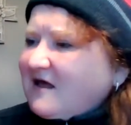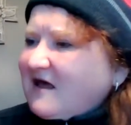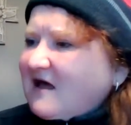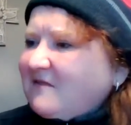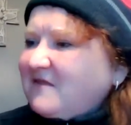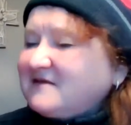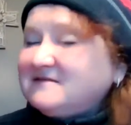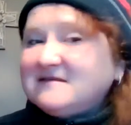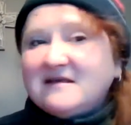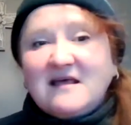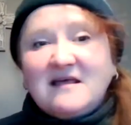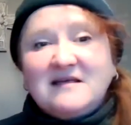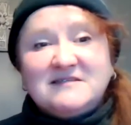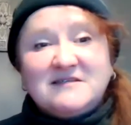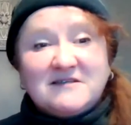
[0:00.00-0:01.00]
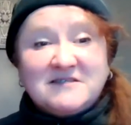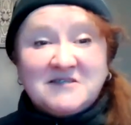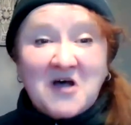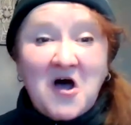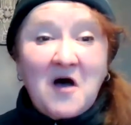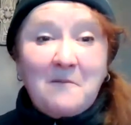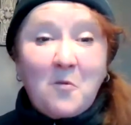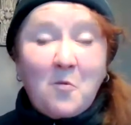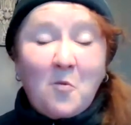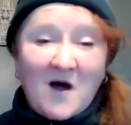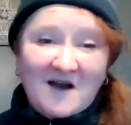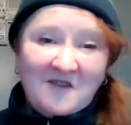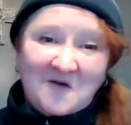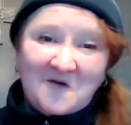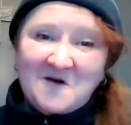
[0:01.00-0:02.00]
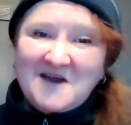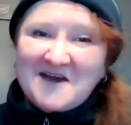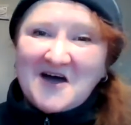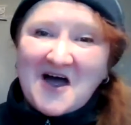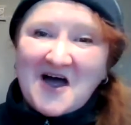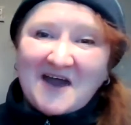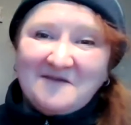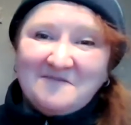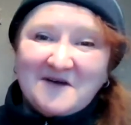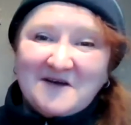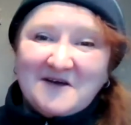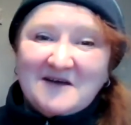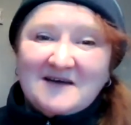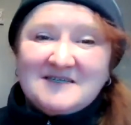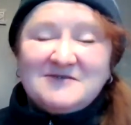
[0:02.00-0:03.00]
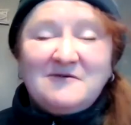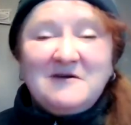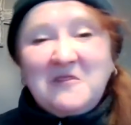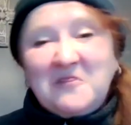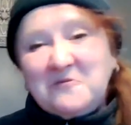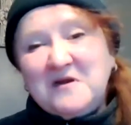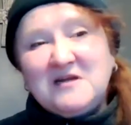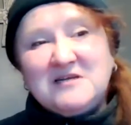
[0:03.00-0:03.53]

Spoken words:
And this is Psalm 139, 23 to